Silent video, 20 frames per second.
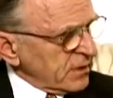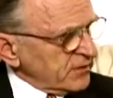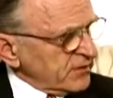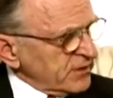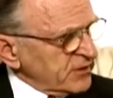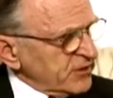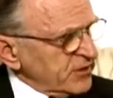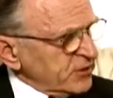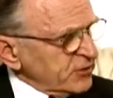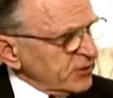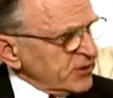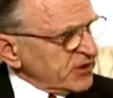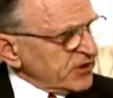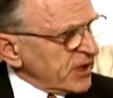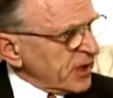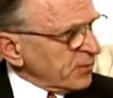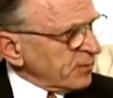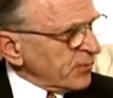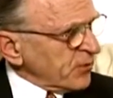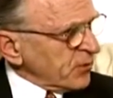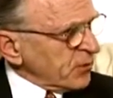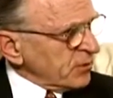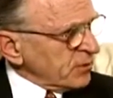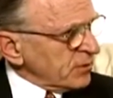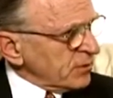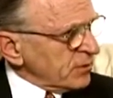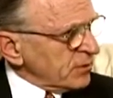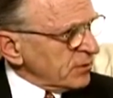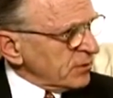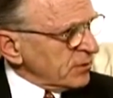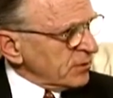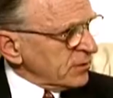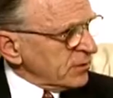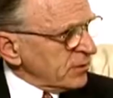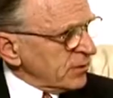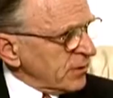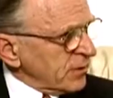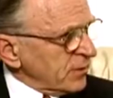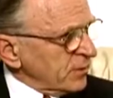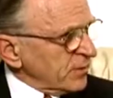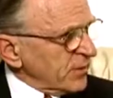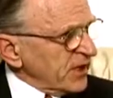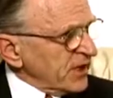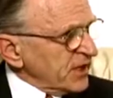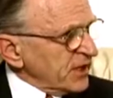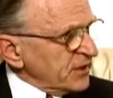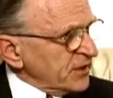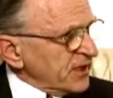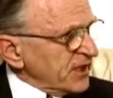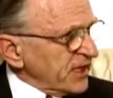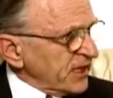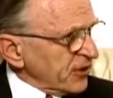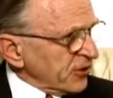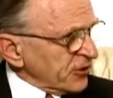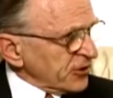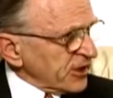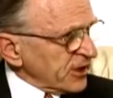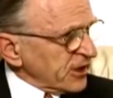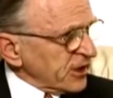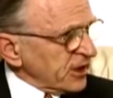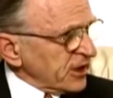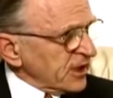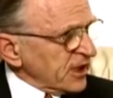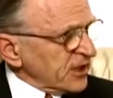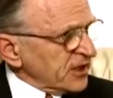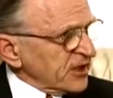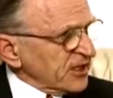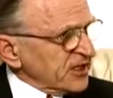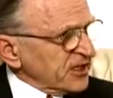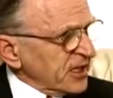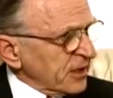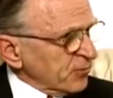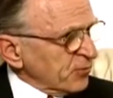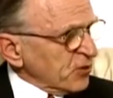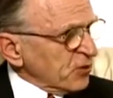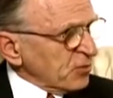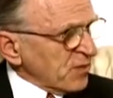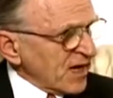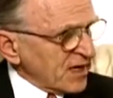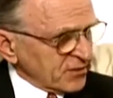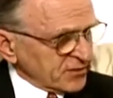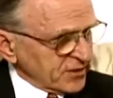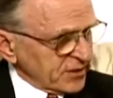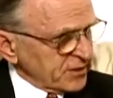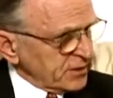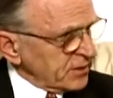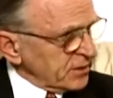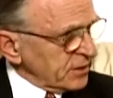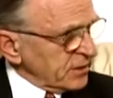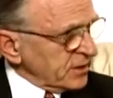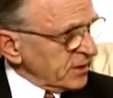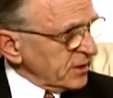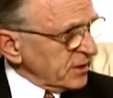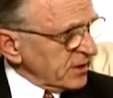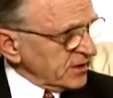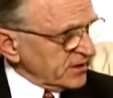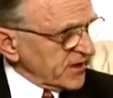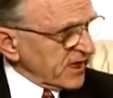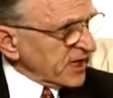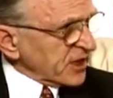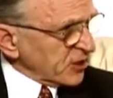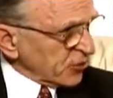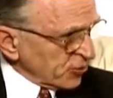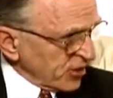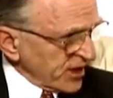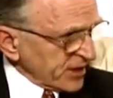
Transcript: of the Jewish temple being in the area of the Temple Mount. Is that